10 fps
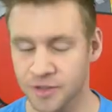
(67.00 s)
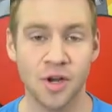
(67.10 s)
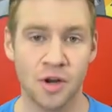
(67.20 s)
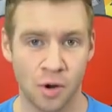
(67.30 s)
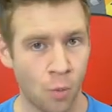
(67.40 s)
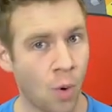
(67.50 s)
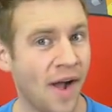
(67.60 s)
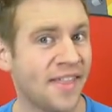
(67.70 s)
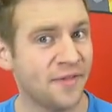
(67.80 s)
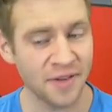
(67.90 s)
So,
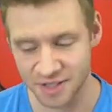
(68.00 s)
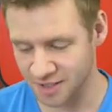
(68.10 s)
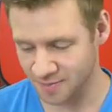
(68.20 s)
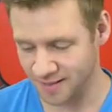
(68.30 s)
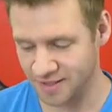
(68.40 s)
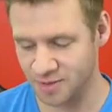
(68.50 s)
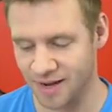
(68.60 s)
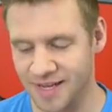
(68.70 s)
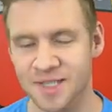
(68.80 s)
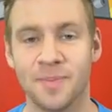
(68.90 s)
why the fidget spinners, you
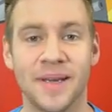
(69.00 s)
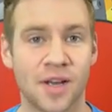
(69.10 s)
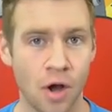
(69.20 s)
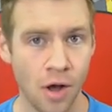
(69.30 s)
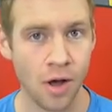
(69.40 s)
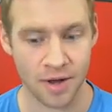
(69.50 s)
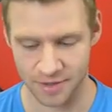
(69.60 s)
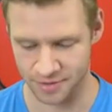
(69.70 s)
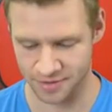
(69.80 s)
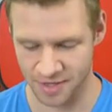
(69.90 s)
ask?
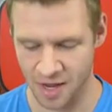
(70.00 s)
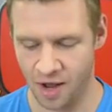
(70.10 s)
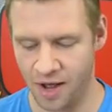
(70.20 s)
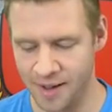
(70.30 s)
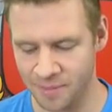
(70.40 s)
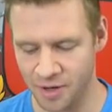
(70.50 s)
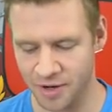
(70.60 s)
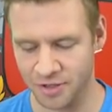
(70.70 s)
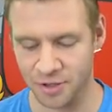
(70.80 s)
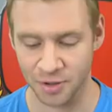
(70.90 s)
Because I'm
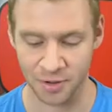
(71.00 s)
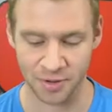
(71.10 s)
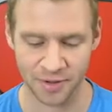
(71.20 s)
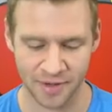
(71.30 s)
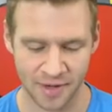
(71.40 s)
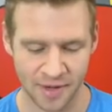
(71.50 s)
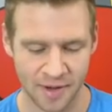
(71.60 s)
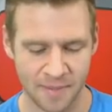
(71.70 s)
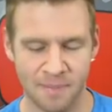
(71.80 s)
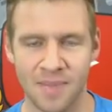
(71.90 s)
going to
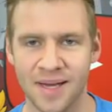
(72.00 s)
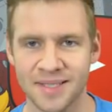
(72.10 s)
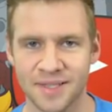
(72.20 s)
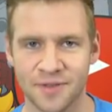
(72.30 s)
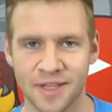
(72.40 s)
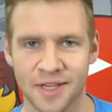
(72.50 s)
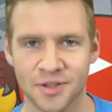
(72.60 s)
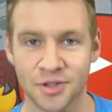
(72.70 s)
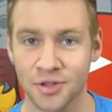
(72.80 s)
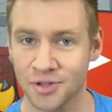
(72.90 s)
masterfully
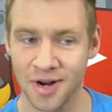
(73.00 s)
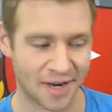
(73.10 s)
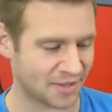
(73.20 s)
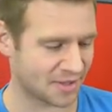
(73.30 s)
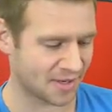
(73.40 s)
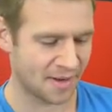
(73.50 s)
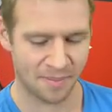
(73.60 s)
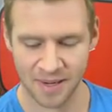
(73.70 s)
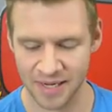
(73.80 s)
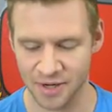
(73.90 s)

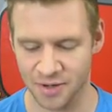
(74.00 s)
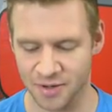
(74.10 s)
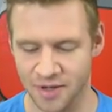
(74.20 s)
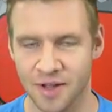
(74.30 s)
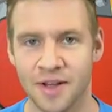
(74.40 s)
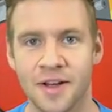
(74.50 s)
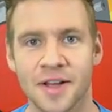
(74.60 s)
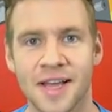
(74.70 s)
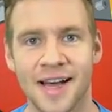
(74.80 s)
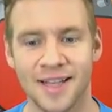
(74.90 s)
construct my own
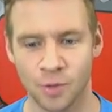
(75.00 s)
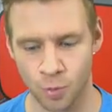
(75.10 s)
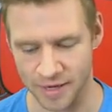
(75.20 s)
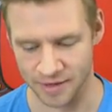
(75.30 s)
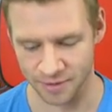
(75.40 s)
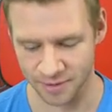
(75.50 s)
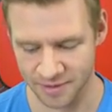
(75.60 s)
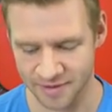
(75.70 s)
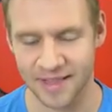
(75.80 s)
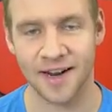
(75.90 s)
color wheel
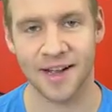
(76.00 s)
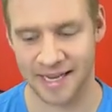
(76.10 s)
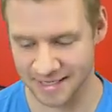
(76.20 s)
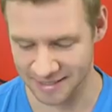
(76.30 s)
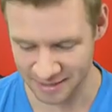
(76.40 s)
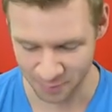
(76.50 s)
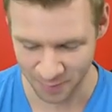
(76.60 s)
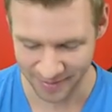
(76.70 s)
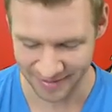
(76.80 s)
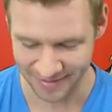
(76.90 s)
that I can
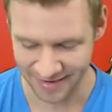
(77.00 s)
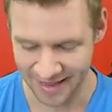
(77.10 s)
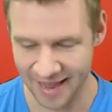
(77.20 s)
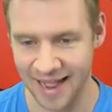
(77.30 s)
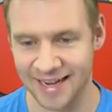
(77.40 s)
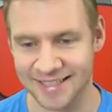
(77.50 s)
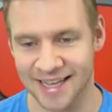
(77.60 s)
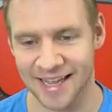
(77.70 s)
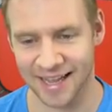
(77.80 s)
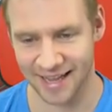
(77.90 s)
spin and
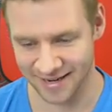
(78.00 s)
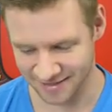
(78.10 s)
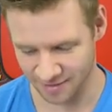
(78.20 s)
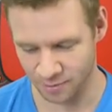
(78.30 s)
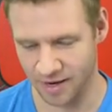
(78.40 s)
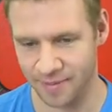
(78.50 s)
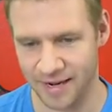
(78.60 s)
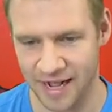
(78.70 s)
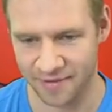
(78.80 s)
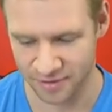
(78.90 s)

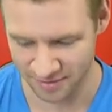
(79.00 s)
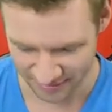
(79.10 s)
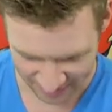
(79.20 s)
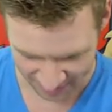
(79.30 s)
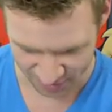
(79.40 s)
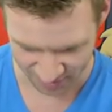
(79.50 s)
I have to attach